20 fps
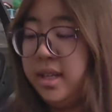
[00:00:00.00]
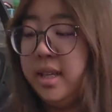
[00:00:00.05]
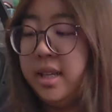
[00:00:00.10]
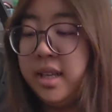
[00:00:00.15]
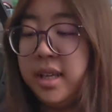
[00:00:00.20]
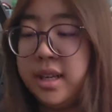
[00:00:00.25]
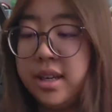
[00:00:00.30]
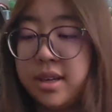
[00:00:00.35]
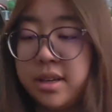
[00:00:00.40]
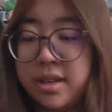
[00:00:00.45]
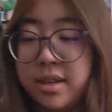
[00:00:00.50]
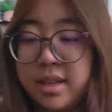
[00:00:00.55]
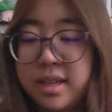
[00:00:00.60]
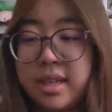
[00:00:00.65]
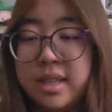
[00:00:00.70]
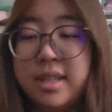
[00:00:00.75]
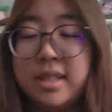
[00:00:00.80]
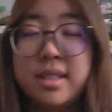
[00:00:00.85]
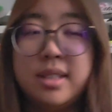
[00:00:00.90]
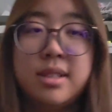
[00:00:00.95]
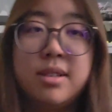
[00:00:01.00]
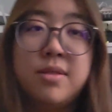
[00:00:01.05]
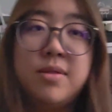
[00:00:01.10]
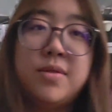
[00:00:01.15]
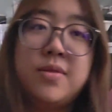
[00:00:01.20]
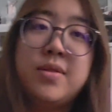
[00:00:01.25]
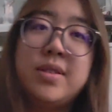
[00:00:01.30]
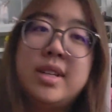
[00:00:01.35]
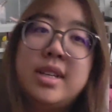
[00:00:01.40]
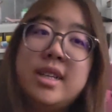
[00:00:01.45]
here is the
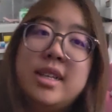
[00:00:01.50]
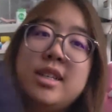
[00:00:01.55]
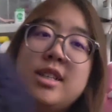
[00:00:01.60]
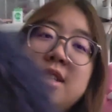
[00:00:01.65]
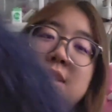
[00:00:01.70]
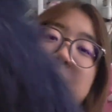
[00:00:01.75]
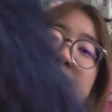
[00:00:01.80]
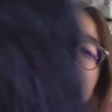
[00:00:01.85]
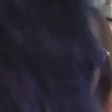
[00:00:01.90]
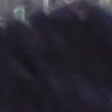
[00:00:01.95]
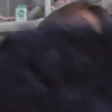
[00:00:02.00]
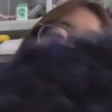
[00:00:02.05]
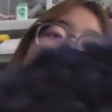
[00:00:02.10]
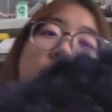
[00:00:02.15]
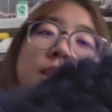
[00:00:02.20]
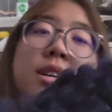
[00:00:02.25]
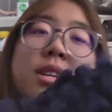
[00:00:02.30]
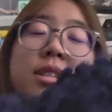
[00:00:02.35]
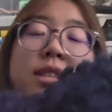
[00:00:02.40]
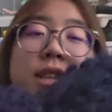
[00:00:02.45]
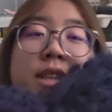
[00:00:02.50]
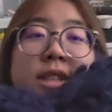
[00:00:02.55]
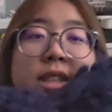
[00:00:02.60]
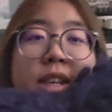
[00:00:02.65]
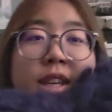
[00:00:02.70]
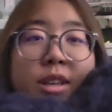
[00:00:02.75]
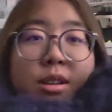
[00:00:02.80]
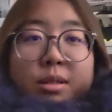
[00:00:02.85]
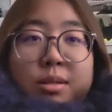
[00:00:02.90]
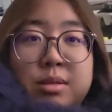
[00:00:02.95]
finished product.
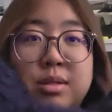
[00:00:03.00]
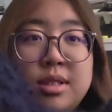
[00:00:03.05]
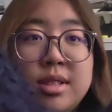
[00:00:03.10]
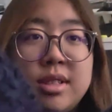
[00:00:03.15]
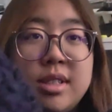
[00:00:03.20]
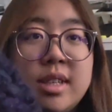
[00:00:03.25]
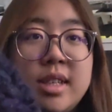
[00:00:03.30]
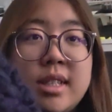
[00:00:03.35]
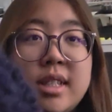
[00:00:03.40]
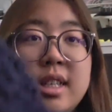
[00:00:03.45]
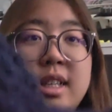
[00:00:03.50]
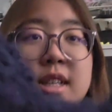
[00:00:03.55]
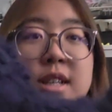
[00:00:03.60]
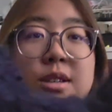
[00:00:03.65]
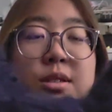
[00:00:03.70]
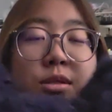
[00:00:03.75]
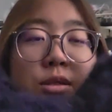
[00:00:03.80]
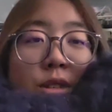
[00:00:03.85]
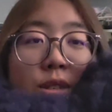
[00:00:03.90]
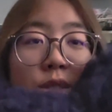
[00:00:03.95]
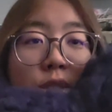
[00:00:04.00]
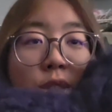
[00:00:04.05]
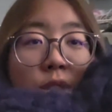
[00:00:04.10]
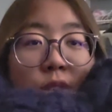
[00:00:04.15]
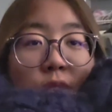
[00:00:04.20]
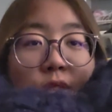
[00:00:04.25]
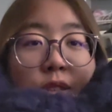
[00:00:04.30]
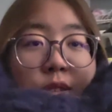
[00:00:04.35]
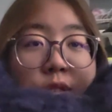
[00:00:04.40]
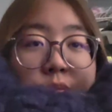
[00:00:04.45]
It's huge. It's a huge
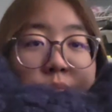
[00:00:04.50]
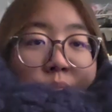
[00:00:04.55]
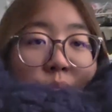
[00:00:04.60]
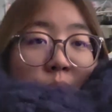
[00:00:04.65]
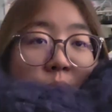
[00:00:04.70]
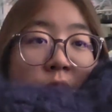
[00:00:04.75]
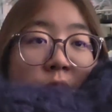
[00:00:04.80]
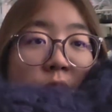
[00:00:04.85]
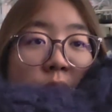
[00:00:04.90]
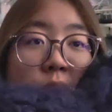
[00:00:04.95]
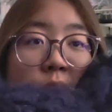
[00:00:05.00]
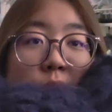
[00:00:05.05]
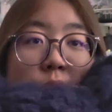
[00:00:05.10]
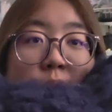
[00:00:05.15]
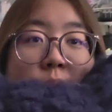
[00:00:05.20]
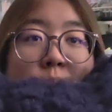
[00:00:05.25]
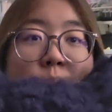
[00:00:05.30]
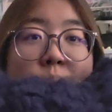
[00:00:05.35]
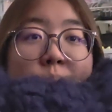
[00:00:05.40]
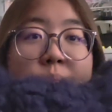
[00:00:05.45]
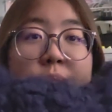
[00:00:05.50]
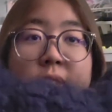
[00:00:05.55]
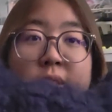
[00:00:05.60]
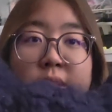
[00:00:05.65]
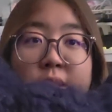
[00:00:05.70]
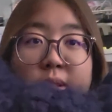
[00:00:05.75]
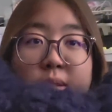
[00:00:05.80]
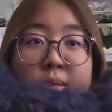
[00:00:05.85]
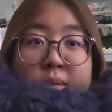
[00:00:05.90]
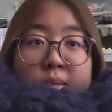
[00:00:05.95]
bow
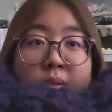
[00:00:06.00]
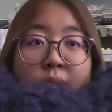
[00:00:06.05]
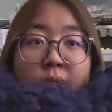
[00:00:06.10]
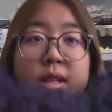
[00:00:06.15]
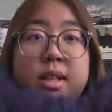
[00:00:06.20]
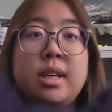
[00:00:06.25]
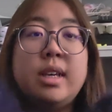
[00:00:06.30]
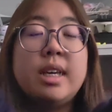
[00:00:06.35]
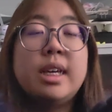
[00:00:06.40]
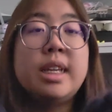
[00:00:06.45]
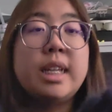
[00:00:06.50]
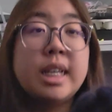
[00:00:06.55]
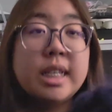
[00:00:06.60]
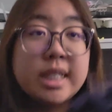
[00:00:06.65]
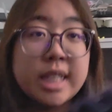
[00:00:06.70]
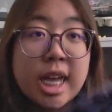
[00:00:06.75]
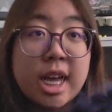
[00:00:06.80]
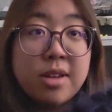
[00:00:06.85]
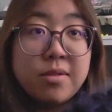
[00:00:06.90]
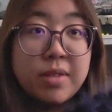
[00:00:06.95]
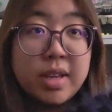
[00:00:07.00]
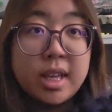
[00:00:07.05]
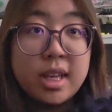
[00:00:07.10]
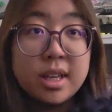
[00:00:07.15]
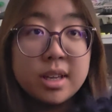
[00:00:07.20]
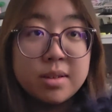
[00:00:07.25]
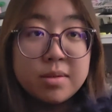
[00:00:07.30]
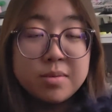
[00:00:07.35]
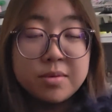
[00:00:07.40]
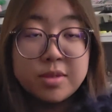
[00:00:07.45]
pillow. It is
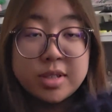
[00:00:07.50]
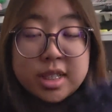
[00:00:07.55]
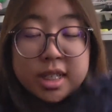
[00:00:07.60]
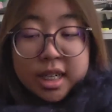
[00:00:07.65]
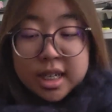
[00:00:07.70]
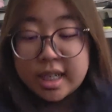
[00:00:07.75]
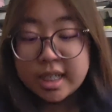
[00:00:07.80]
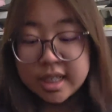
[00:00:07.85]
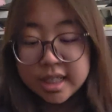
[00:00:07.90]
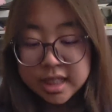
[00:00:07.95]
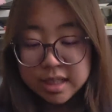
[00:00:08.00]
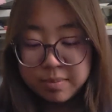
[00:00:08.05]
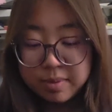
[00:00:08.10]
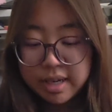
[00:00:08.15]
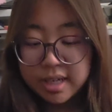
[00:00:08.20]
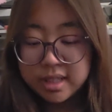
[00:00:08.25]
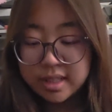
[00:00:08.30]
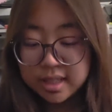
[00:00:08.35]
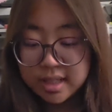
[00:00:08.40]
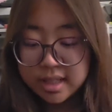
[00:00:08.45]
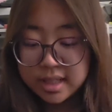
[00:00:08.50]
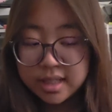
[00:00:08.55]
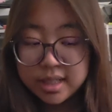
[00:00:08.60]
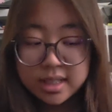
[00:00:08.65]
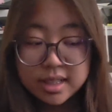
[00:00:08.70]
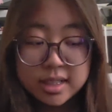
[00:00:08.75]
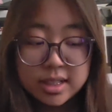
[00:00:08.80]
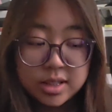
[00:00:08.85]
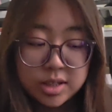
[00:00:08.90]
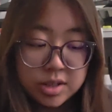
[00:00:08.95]
heavy, which I expected
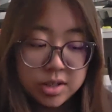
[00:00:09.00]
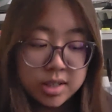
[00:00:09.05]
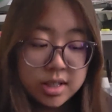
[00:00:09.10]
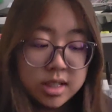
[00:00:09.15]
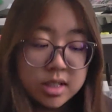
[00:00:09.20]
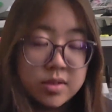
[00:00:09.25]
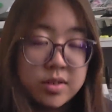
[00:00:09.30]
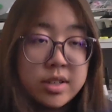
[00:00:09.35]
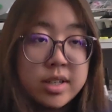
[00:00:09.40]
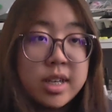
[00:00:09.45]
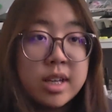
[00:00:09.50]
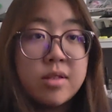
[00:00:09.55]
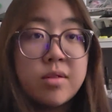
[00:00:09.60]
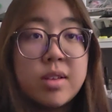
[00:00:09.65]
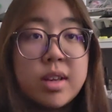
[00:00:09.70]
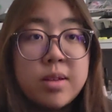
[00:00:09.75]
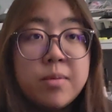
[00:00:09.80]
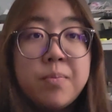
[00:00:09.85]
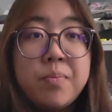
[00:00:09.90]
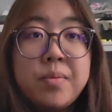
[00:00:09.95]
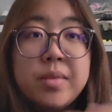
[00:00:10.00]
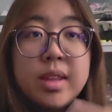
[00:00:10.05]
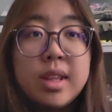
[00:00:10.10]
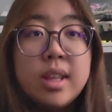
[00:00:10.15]
because this yarn is very heavy.